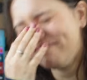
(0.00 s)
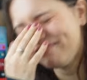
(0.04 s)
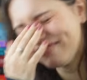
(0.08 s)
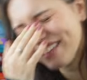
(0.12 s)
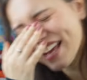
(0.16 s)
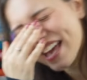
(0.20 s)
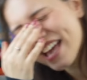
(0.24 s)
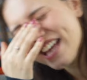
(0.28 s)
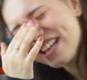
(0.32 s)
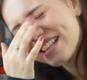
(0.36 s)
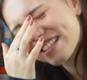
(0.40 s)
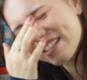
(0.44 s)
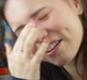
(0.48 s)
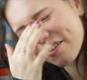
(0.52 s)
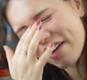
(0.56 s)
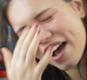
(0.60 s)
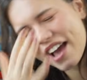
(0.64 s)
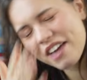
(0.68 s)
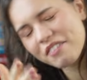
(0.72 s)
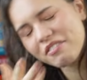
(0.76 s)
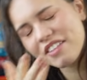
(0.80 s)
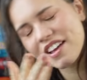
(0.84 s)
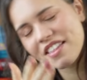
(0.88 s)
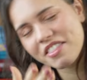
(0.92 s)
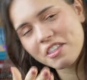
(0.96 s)
So I read
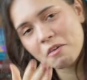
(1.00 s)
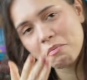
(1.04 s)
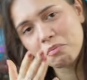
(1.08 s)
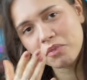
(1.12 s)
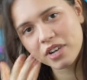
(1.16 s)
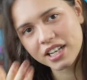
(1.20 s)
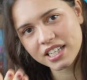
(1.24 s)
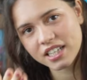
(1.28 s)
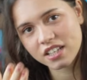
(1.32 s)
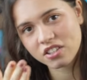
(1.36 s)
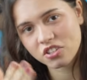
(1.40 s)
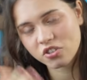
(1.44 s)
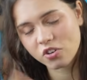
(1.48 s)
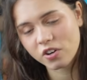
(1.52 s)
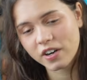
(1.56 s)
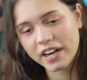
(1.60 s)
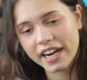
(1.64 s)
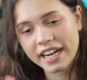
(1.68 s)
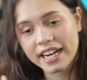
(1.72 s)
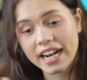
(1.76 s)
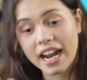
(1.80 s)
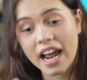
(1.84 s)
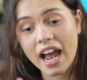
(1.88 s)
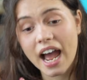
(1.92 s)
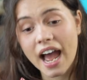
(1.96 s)
The Predator and
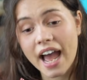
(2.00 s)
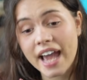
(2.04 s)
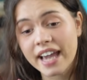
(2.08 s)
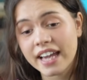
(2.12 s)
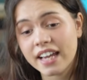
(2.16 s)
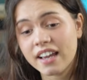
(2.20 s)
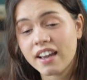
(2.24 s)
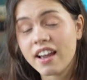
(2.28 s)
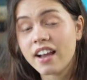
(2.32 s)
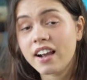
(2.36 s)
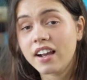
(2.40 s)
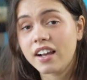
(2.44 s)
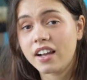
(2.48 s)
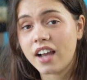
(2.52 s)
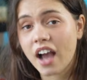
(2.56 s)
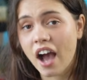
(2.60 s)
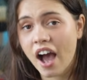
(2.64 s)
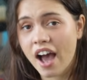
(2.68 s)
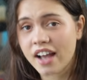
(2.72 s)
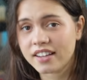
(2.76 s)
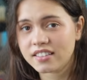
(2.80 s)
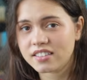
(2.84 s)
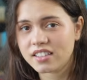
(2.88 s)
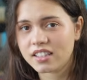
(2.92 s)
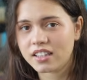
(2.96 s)
I got a
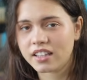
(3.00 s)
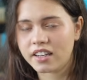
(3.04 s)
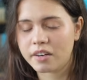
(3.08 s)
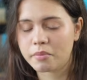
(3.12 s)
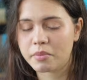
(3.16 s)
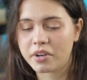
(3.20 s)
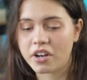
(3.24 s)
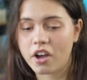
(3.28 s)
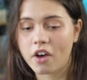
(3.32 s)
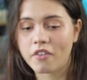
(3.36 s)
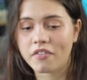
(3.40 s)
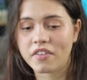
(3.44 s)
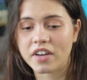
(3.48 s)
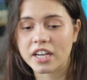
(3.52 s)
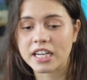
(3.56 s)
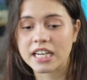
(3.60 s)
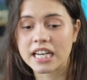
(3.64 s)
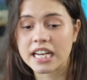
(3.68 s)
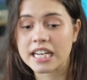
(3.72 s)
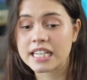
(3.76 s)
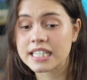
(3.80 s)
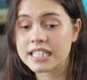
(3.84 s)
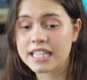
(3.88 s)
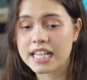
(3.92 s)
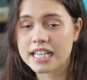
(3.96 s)
little bit of an
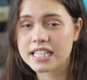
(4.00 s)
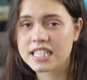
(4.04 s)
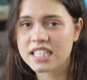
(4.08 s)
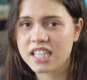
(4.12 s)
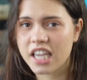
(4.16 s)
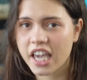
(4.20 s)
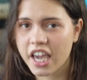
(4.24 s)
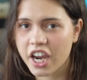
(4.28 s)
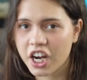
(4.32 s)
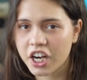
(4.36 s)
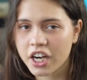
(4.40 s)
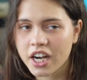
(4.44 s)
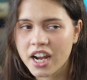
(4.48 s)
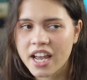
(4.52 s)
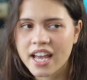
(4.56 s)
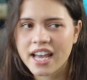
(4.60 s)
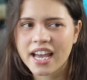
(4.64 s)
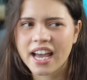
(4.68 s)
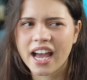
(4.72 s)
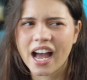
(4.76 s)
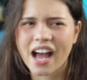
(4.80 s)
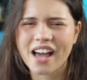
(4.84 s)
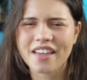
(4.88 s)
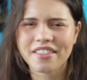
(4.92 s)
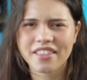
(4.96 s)
incest scare. I
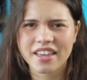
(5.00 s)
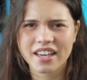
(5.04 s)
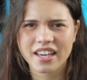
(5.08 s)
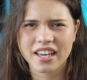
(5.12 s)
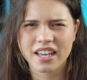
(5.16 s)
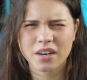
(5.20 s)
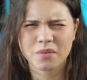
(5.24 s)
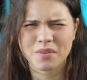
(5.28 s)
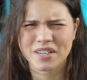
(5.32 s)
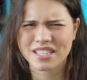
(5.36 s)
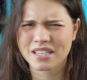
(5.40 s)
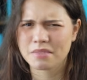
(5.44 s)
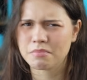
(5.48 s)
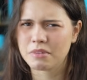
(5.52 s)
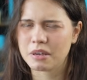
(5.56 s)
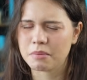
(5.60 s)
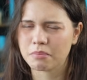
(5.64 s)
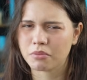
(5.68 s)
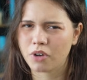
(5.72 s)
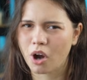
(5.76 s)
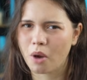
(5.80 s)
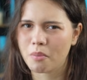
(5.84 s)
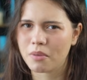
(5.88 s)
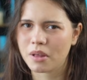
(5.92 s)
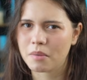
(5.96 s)
think it was a me
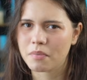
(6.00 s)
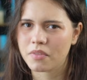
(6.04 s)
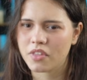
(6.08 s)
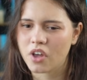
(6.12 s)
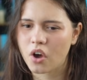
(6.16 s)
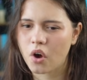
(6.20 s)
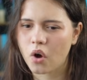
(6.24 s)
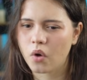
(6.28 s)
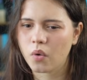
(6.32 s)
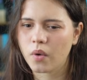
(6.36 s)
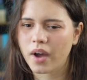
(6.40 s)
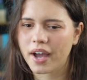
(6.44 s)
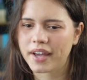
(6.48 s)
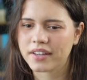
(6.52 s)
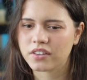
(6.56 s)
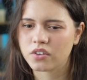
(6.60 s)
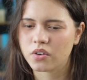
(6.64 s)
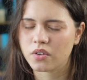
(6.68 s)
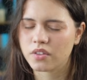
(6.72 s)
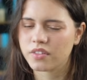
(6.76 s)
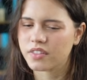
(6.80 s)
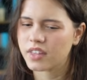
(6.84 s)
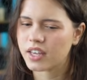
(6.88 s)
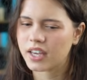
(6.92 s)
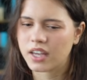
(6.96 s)
problem though. I don't think
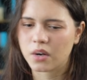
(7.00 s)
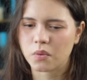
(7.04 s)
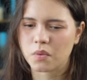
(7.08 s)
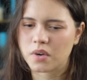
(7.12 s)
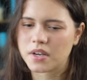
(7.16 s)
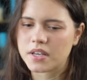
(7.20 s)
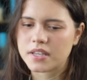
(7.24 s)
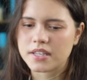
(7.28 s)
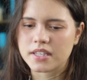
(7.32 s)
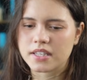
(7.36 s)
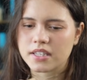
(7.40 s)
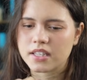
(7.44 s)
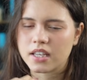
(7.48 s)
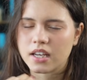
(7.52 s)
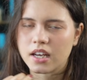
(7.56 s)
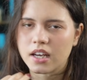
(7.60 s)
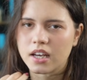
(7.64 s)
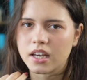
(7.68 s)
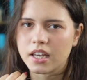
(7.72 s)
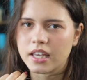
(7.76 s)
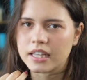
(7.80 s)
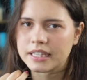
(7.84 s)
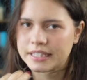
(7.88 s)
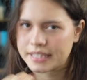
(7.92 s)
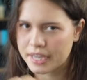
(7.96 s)
it was
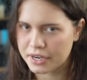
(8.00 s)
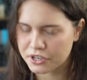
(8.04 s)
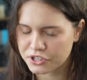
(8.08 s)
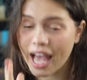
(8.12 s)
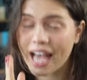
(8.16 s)
intentional.